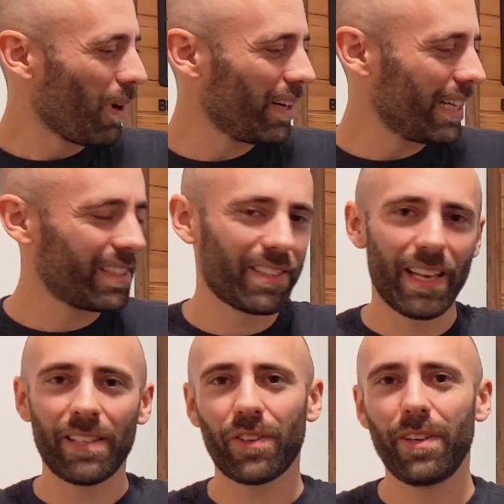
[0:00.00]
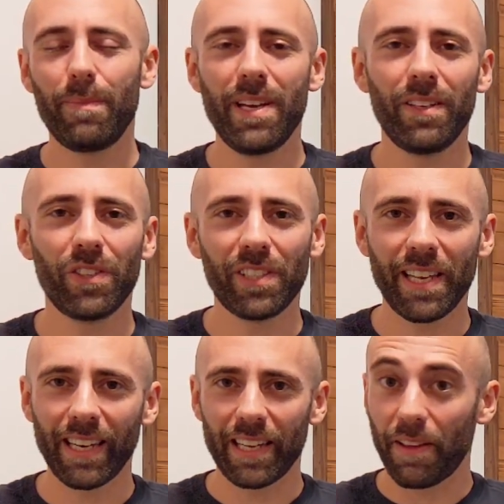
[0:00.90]
Well, it's going to be
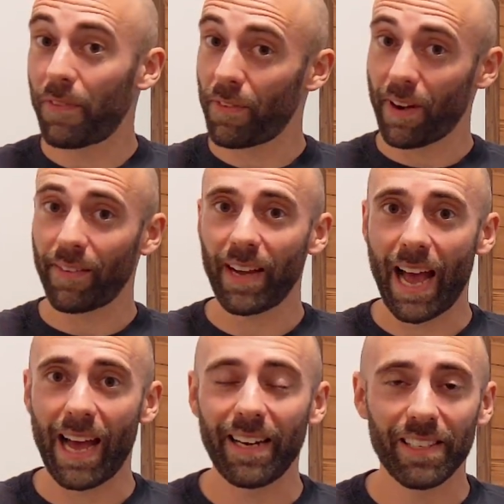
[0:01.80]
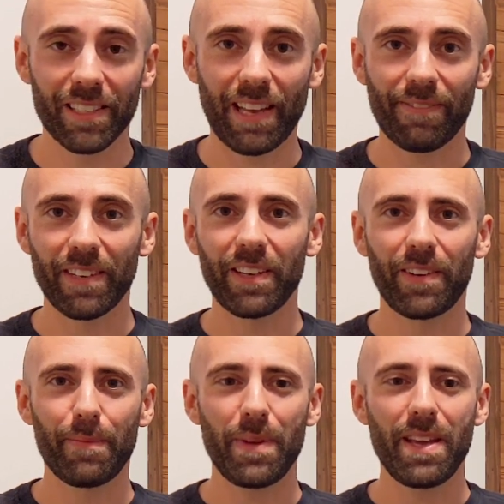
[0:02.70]
interesting. Like if you've never had it, it's definitely
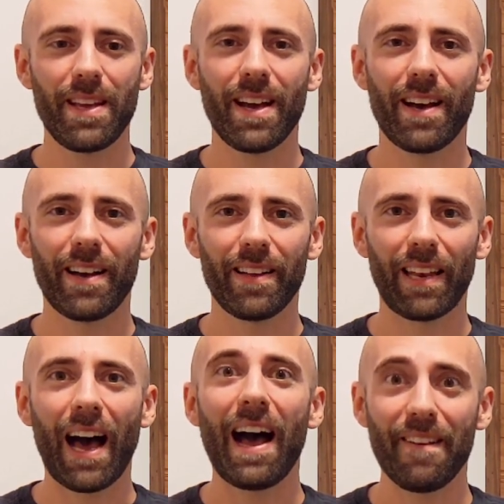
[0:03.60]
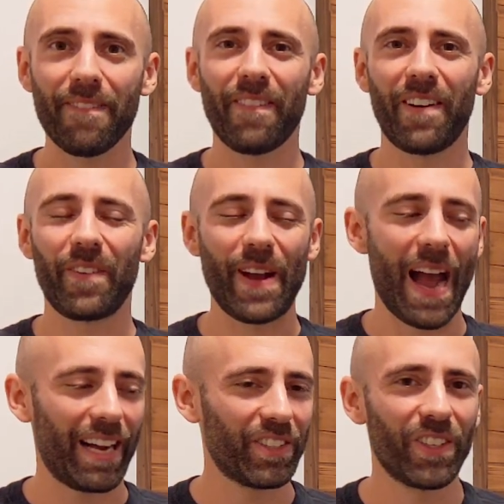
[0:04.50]
going to be a live fun
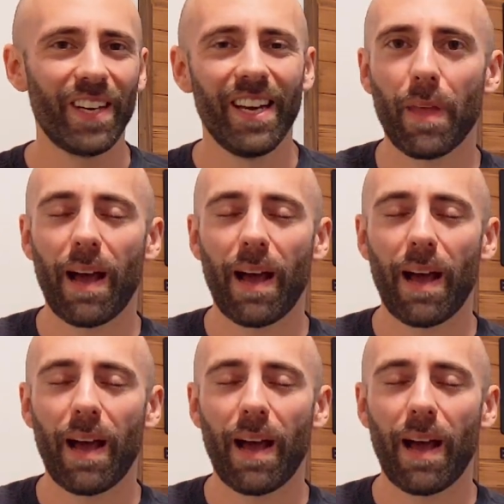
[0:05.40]
reaction.